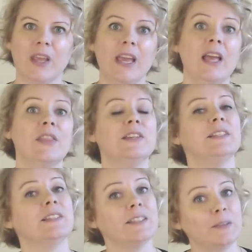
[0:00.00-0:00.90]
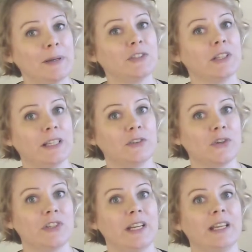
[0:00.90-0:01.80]
This is especially
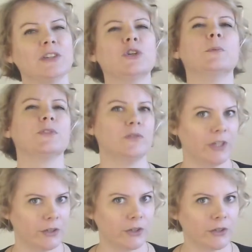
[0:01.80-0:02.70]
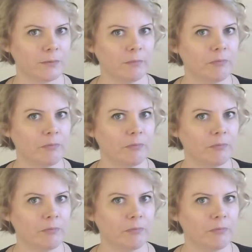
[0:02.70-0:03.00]
interesting in terms of gender.